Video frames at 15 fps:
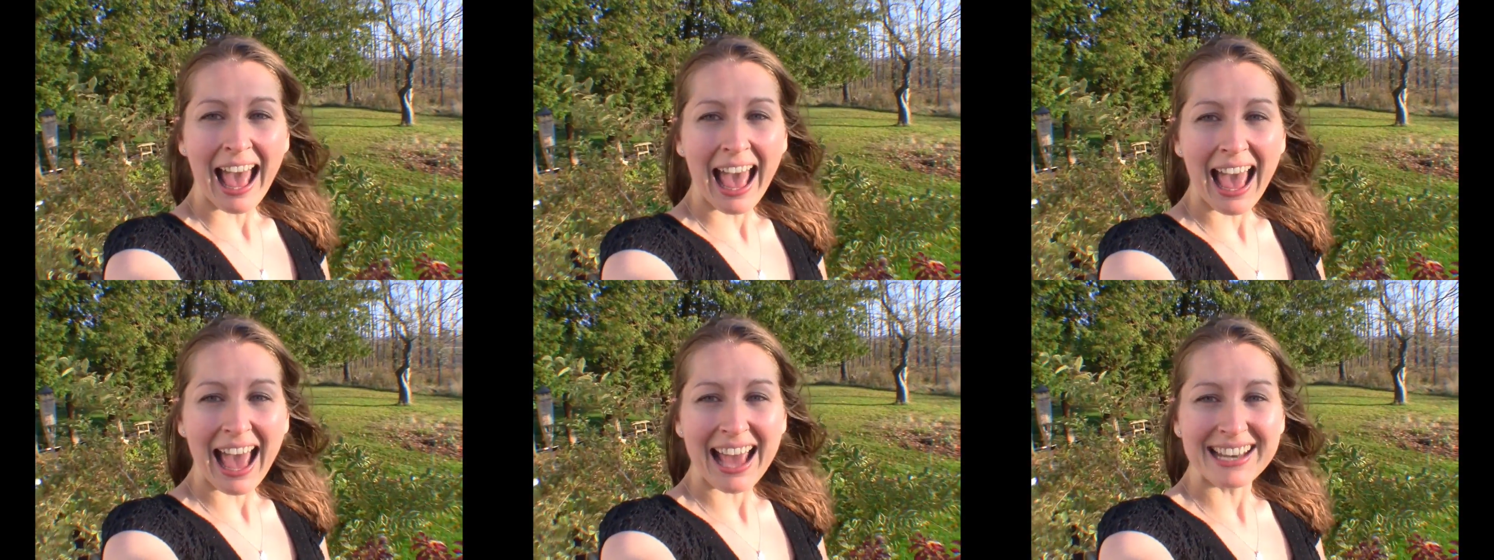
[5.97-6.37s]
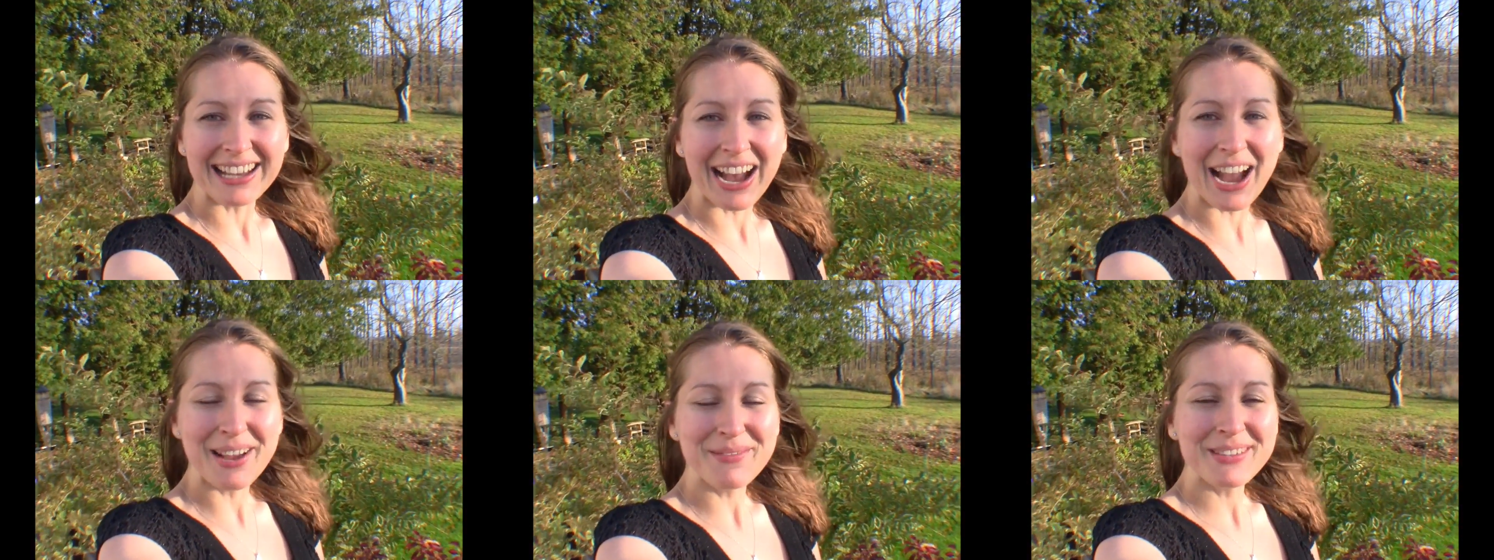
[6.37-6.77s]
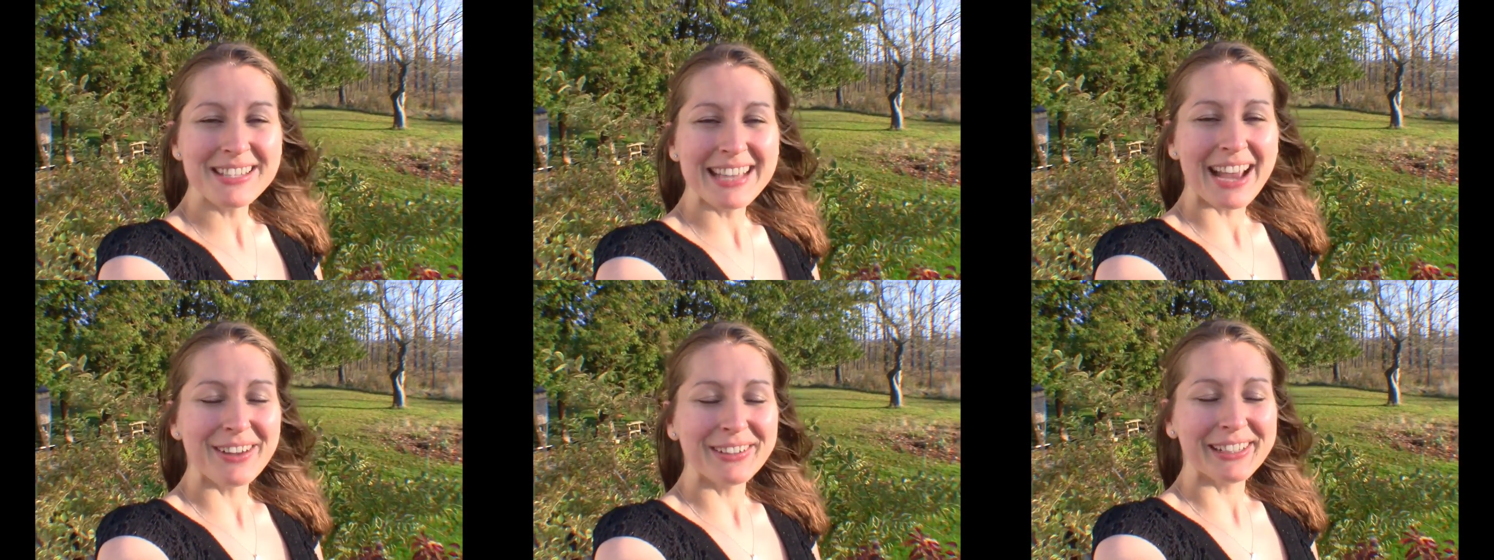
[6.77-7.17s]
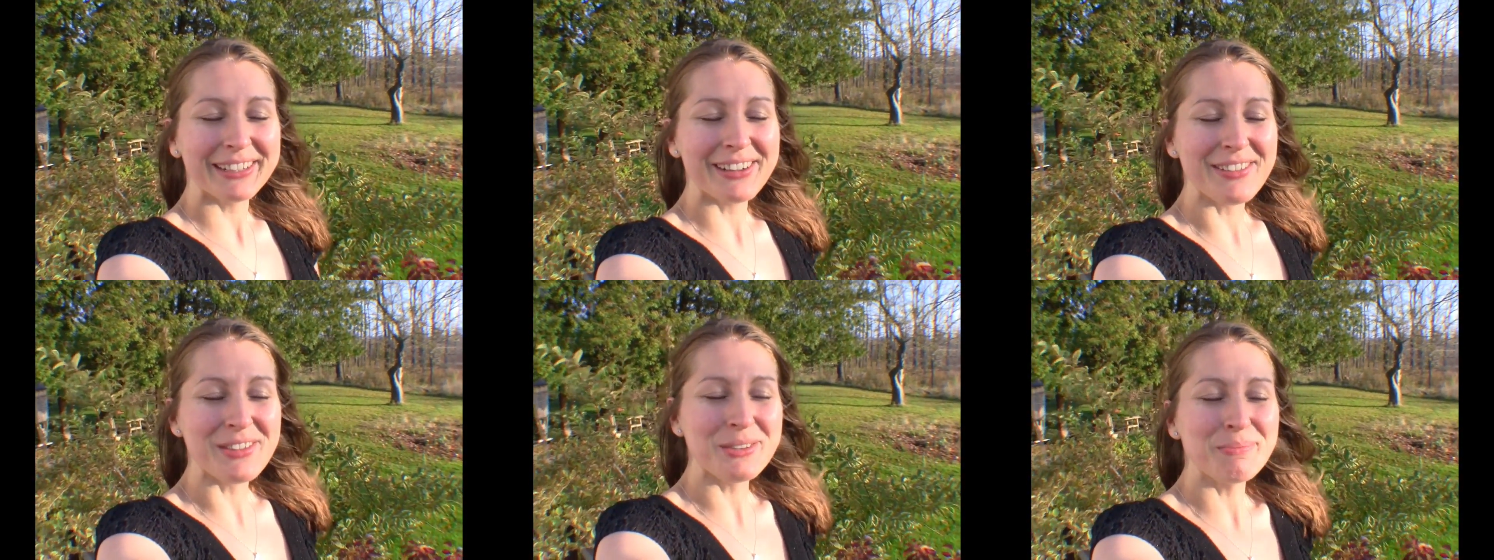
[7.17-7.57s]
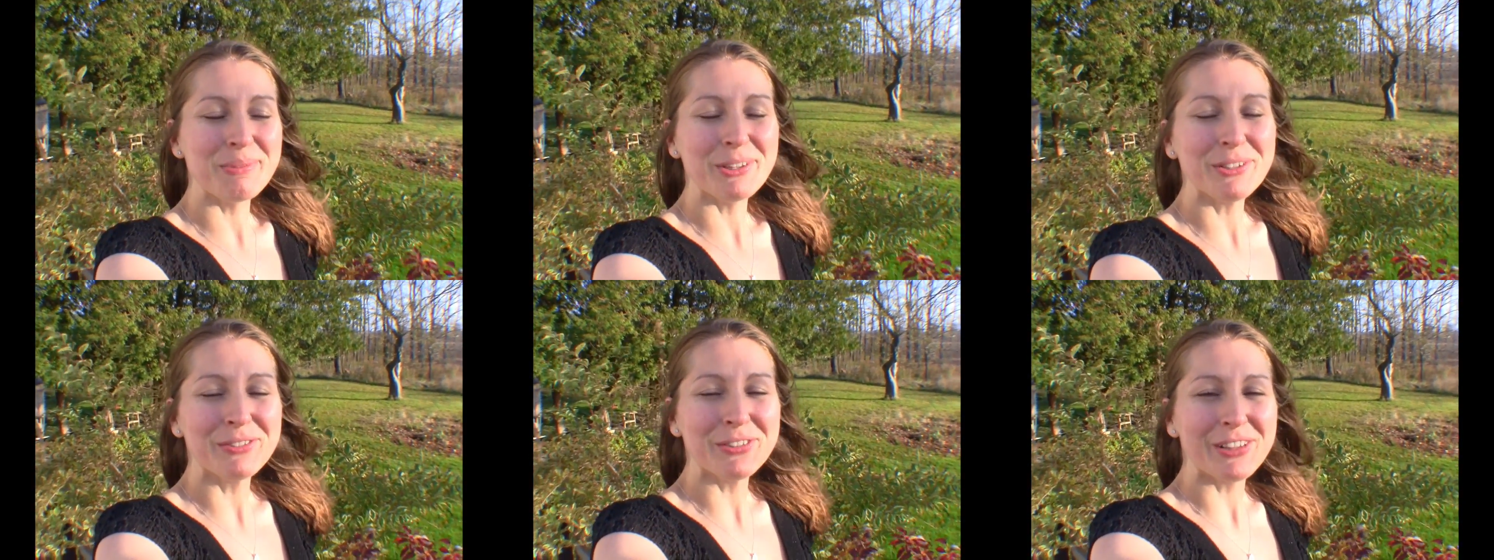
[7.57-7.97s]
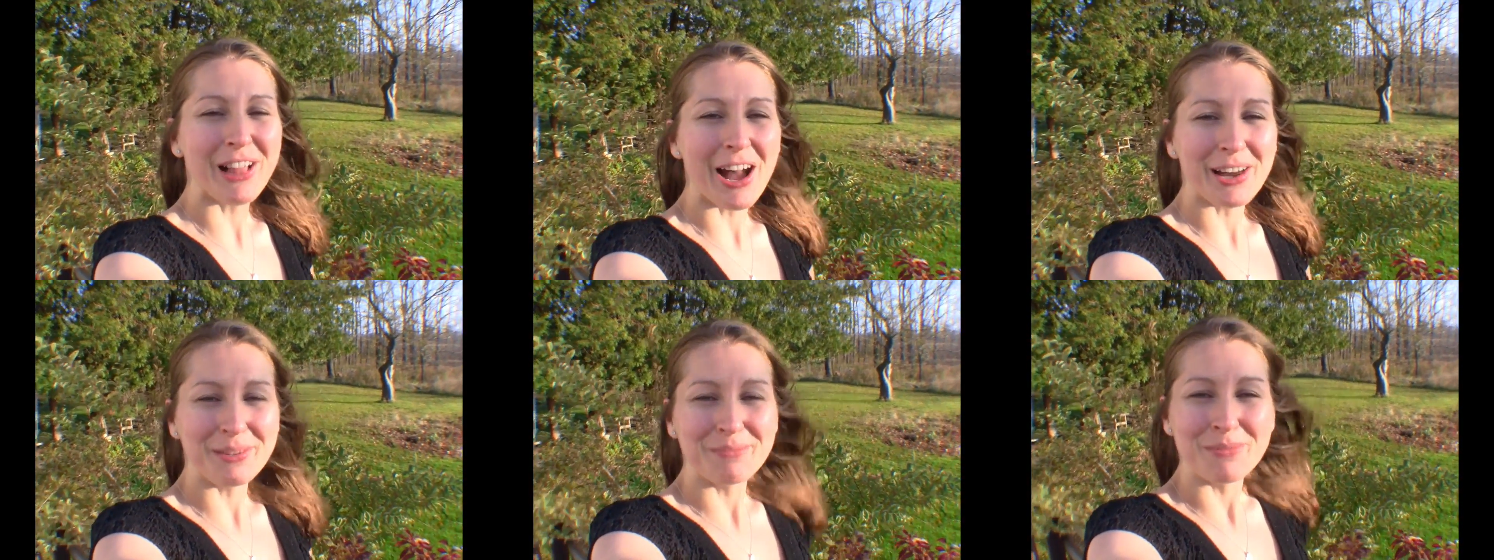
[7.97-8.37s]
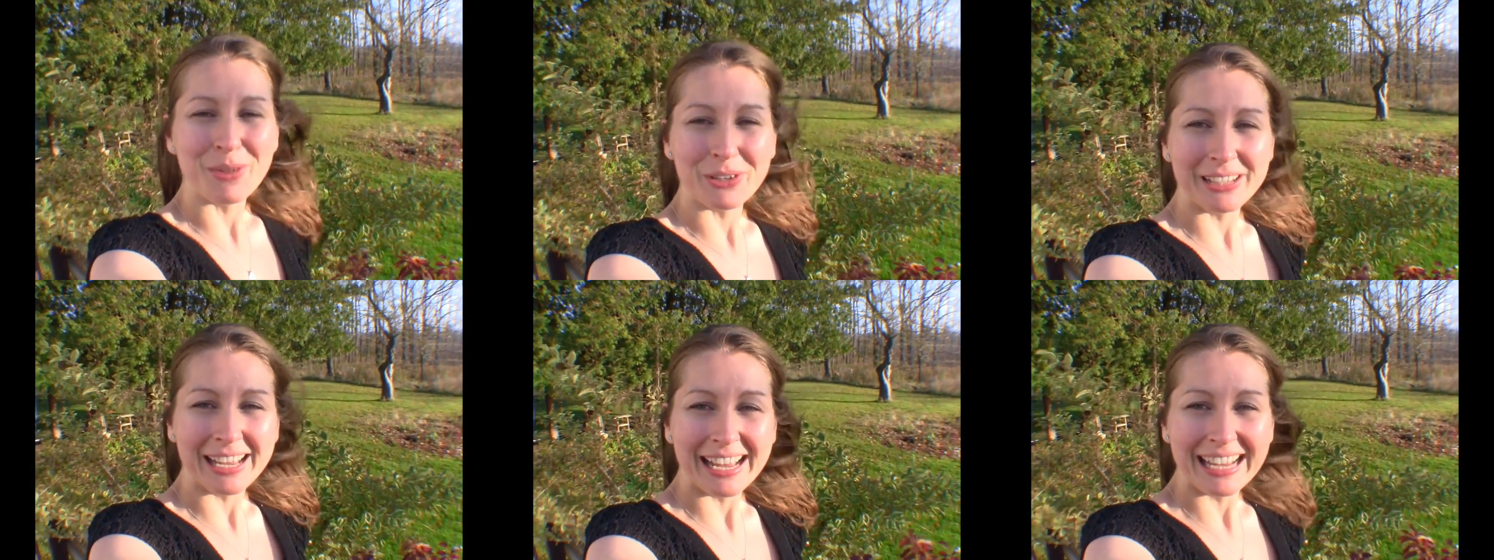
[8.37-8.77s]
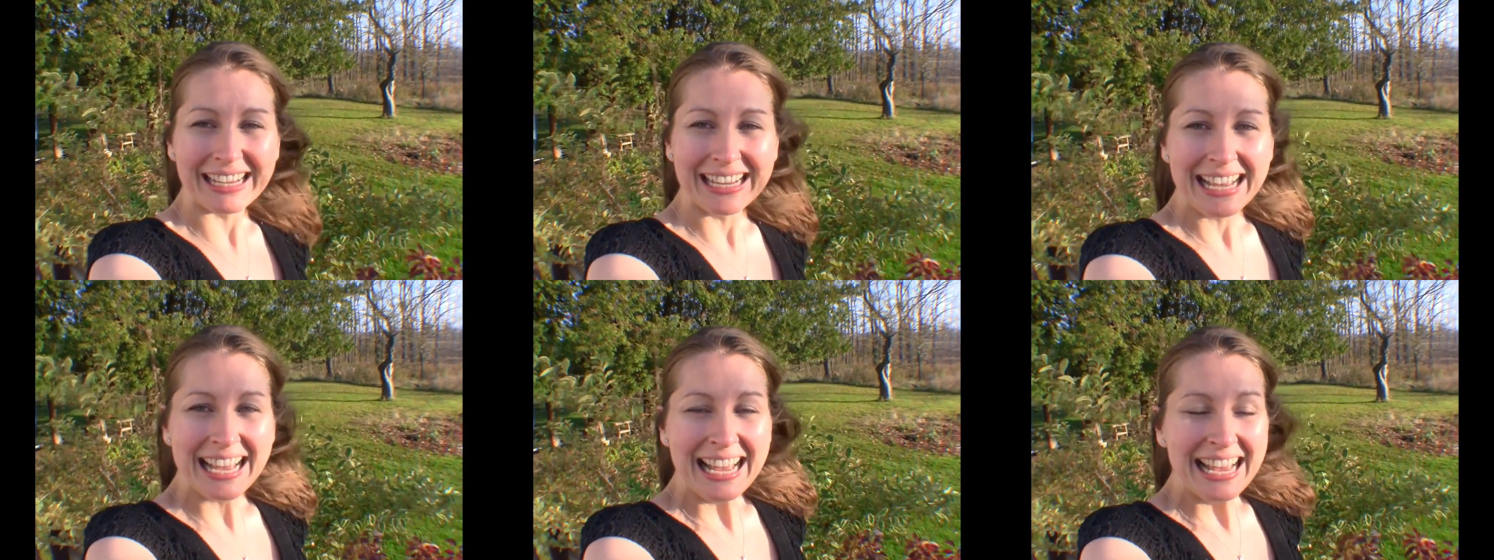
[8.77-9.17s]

And I'm just out here on this beautiful autumn morning,